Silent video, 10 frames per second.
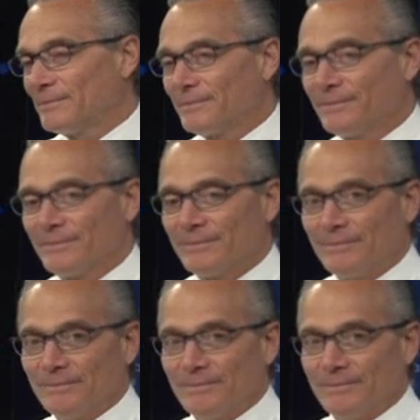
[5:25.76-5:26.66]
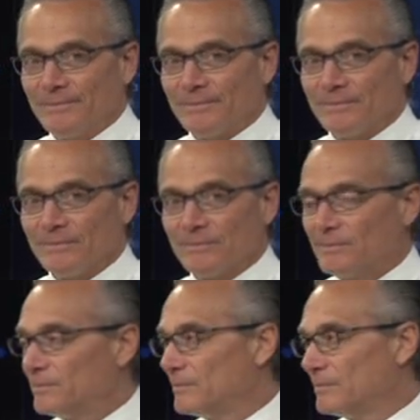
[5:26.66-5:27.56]

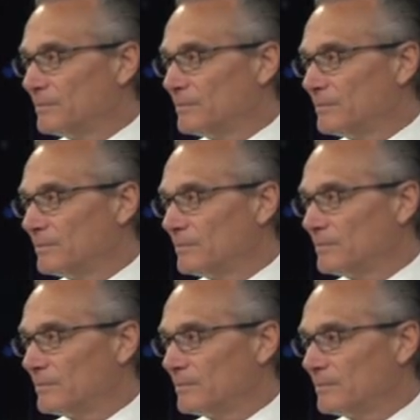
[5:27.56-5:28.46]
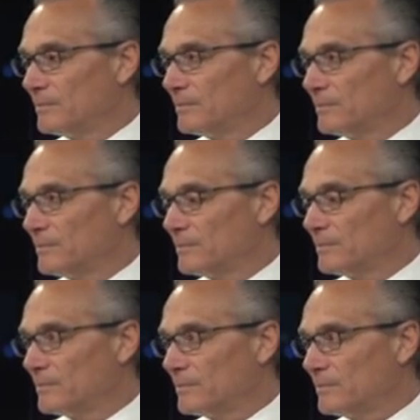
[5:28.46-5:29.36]

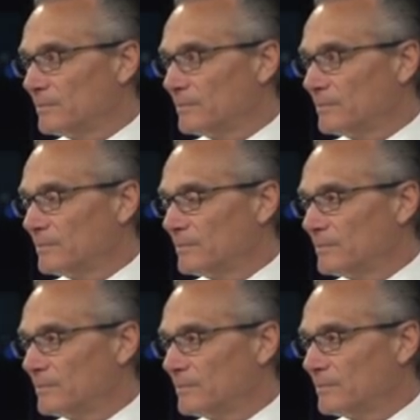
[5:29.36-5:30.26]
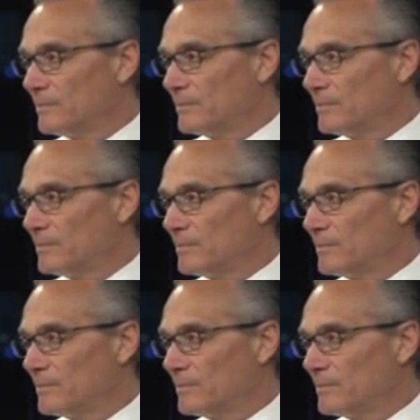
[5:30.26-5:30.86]
[no speech]